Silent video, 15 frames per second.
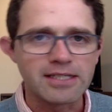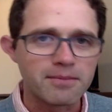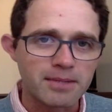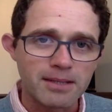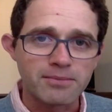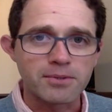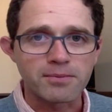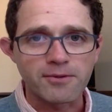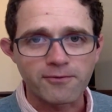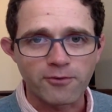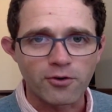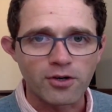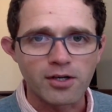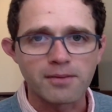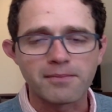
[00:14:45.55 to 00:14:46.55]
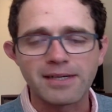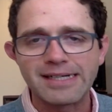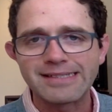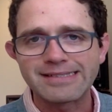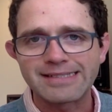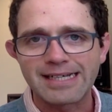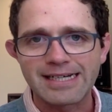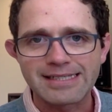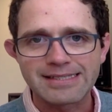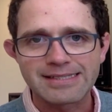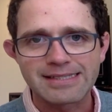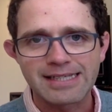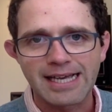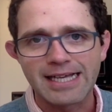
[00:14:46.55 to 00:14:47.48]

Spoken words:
to be able to perform, assess,